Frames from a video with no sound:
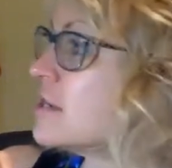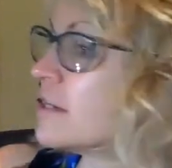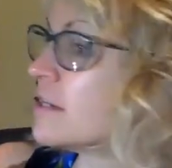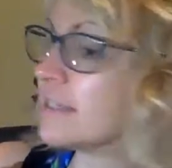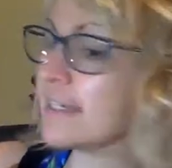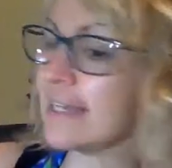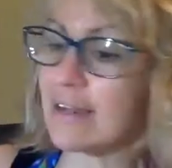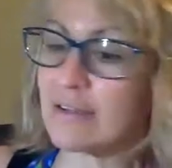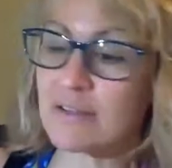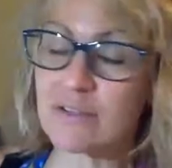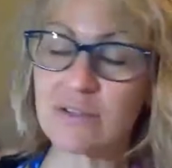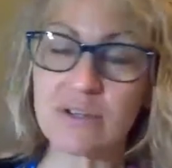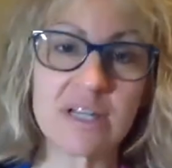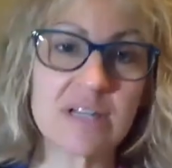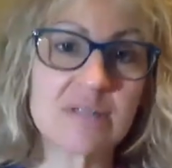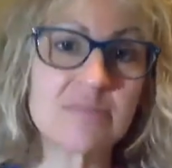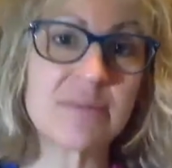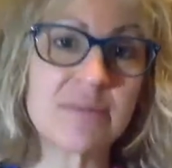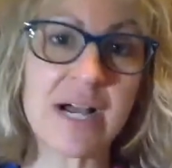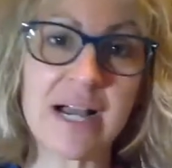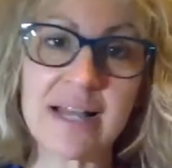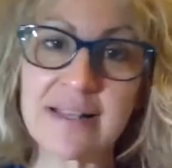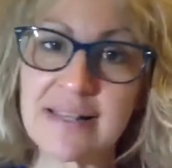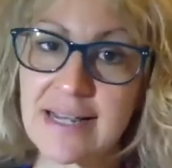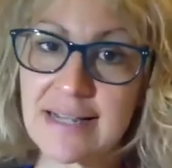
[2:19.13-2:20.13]
Now you can
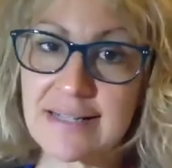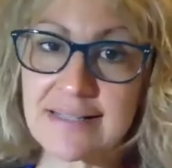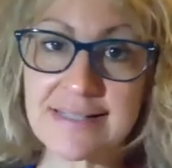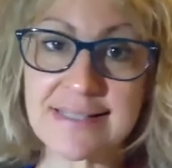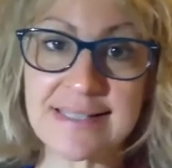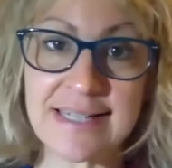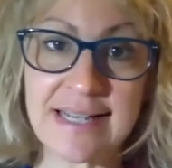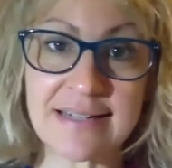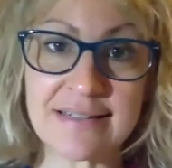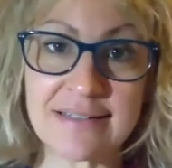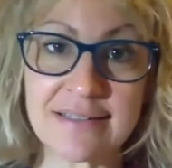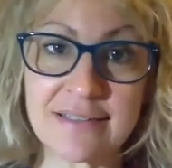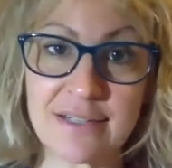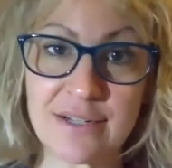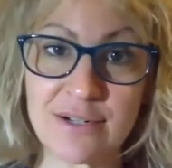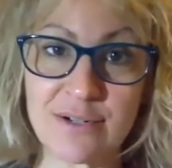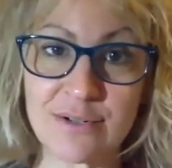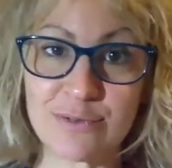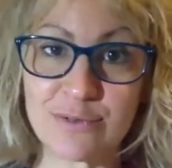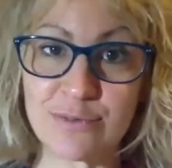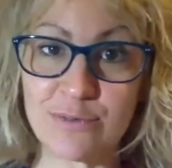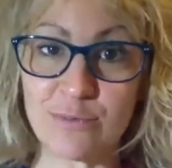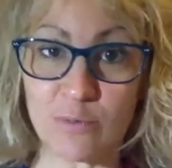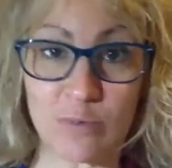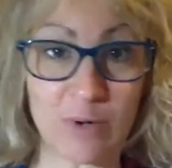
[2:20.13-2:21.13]
buy that
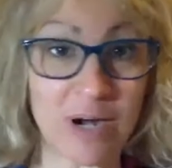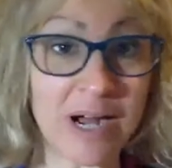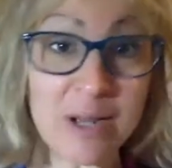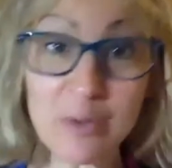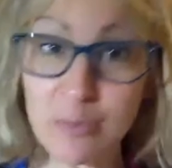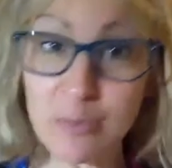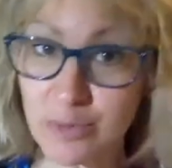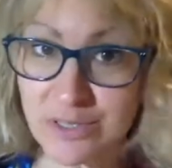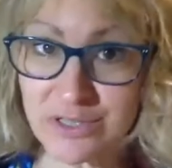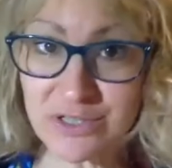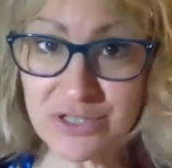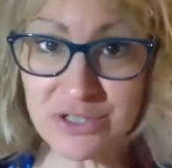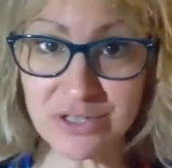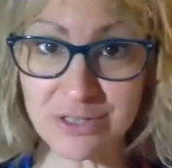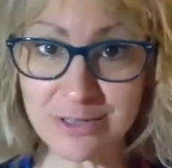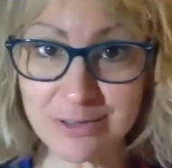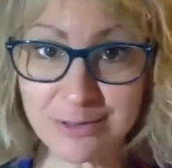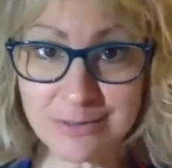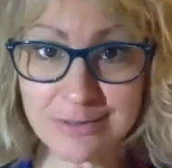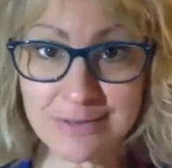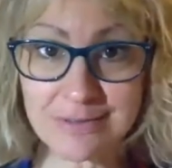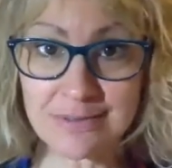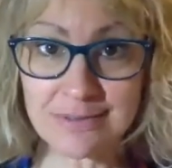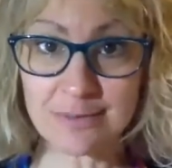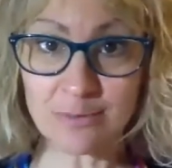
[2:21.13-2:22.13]
standalone. Why would you?
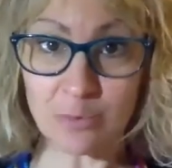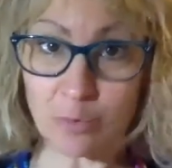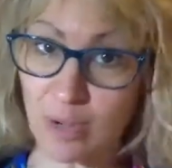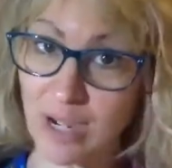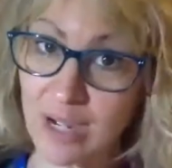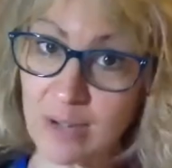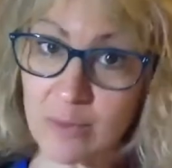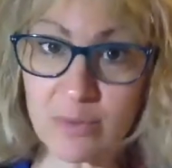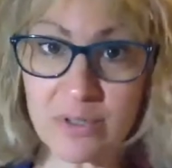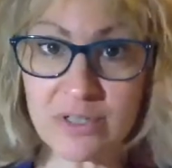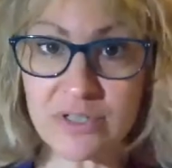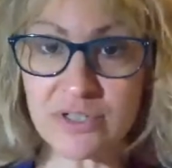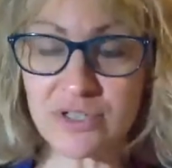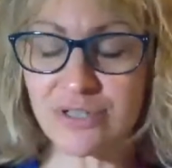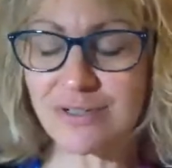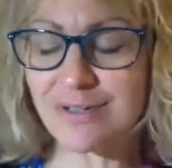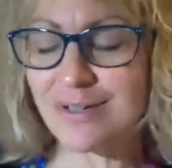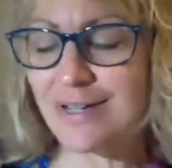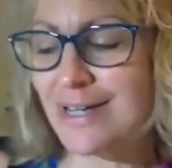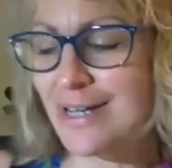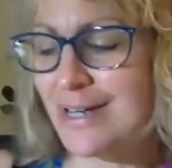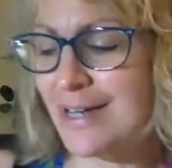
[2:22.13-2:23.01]
Why would you?